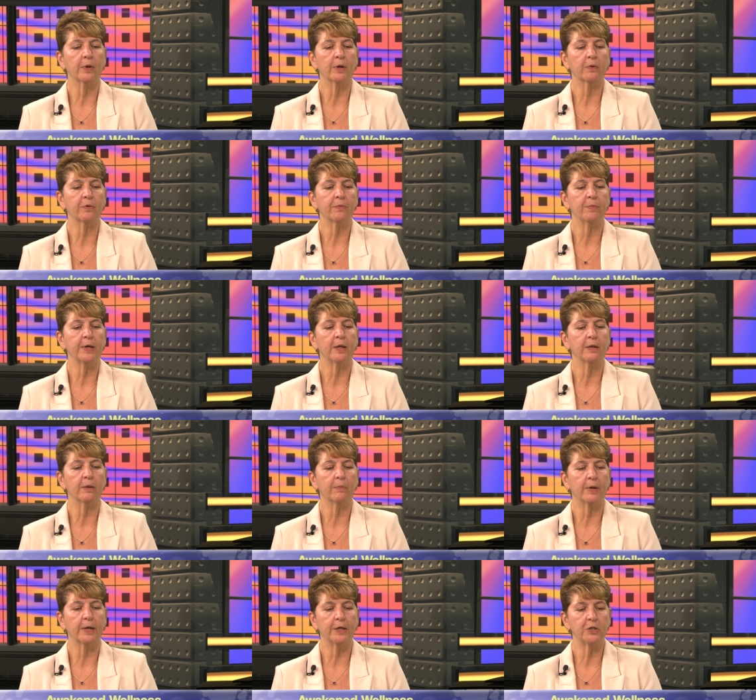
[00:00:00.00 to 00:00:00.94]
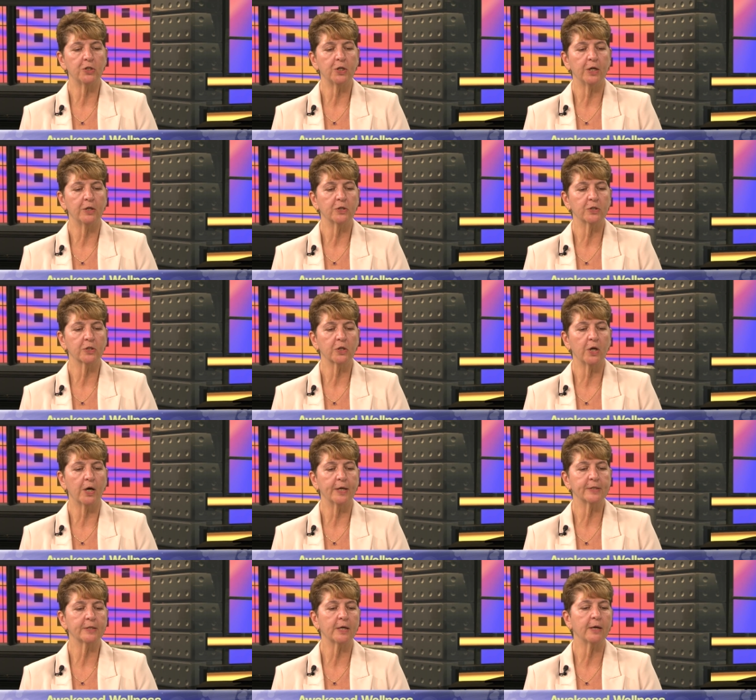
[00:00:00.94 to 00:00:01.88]
work with me and the body changes a
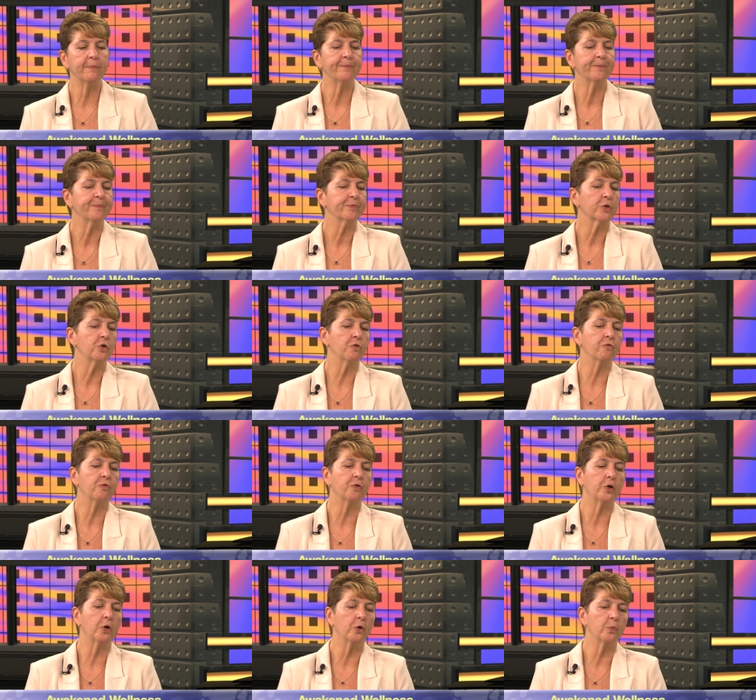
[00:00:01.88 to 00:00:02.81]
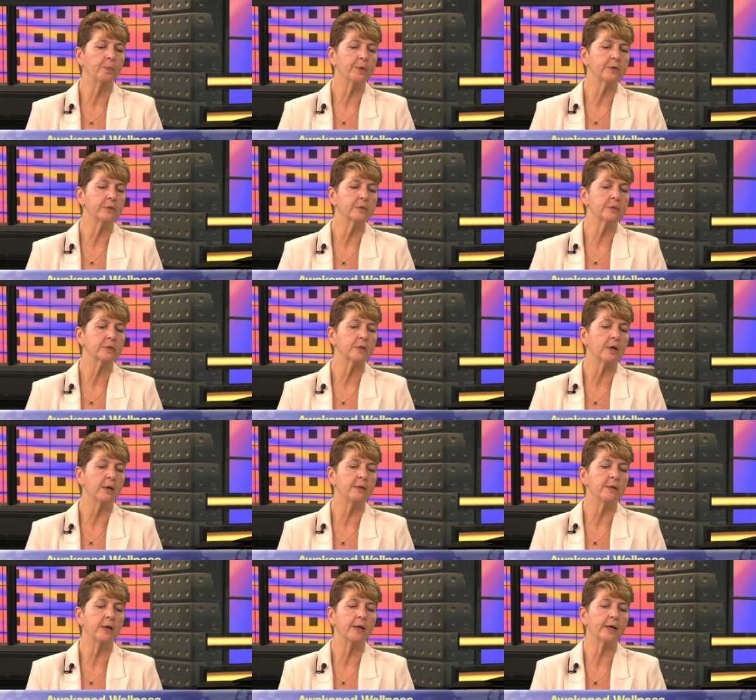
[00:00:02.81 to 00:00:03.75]
lot, say your foot opens
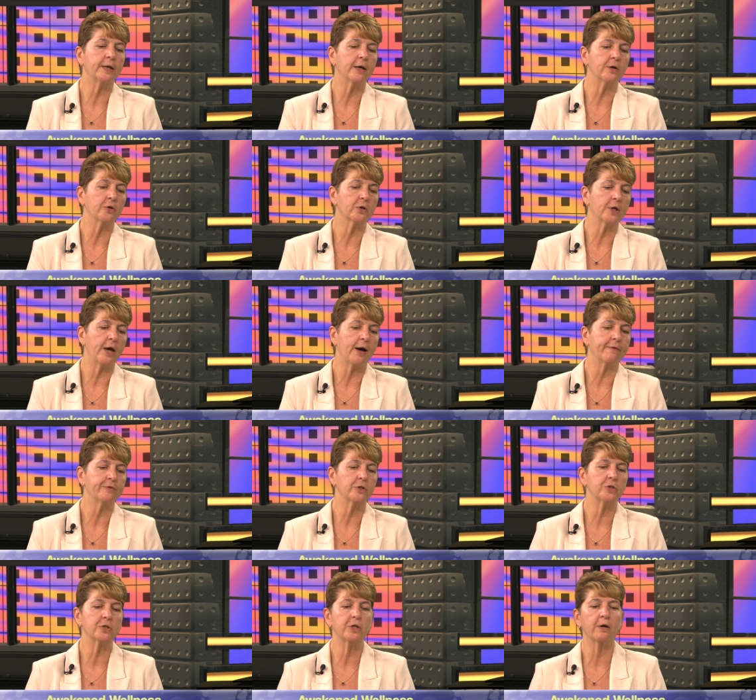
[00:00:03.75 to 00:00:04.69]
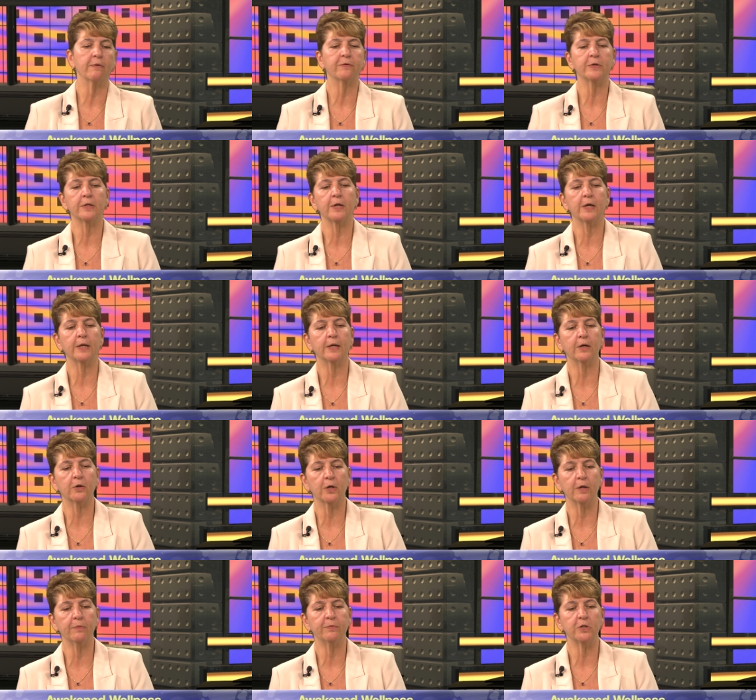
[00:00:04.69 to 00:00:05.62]
and then I get your calf to shift and then I get
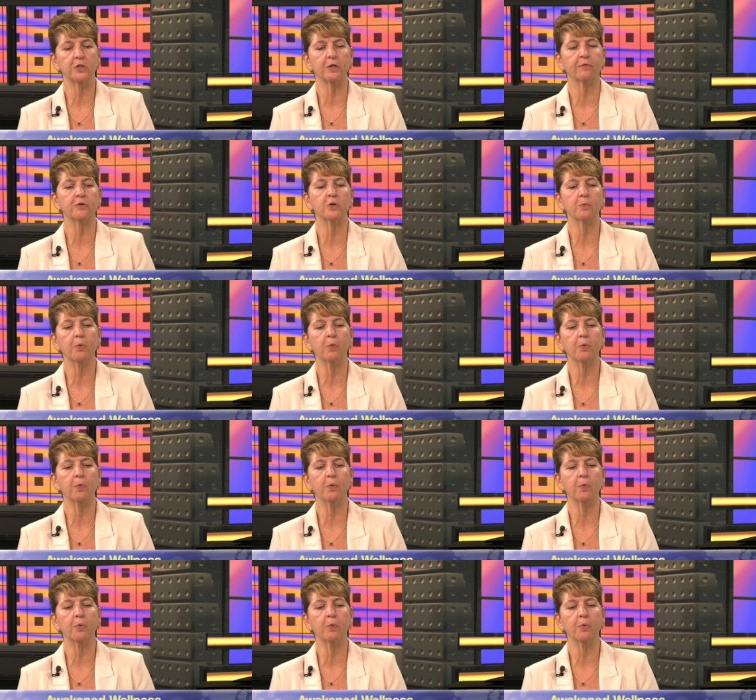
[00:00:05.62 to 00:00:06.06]
your hip to shift.